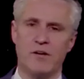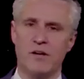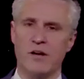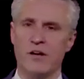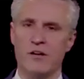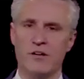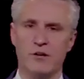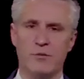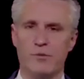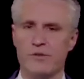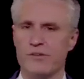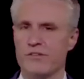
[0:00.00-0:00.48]
an
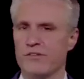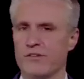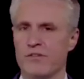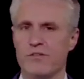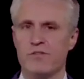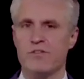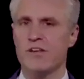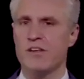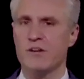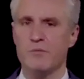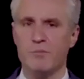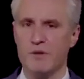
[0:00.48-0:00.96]
occupancy of
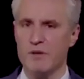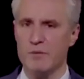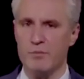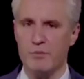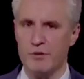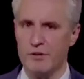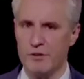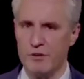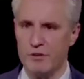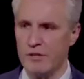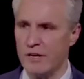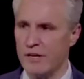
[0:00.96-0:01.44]
10 people
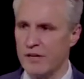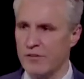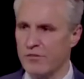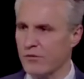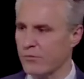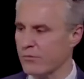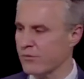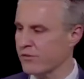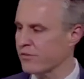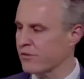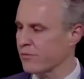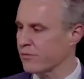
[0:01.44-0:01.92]
in a
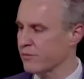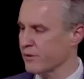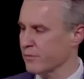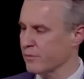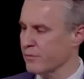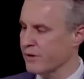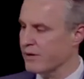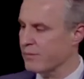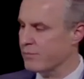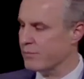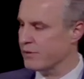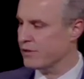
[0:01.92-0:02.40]
classroom or something
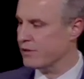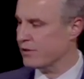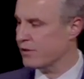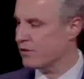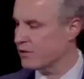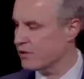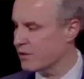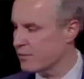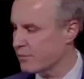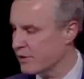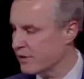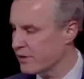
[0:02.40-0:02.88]
might be a
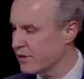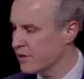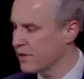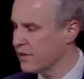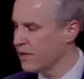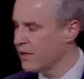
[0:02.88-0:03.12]
limit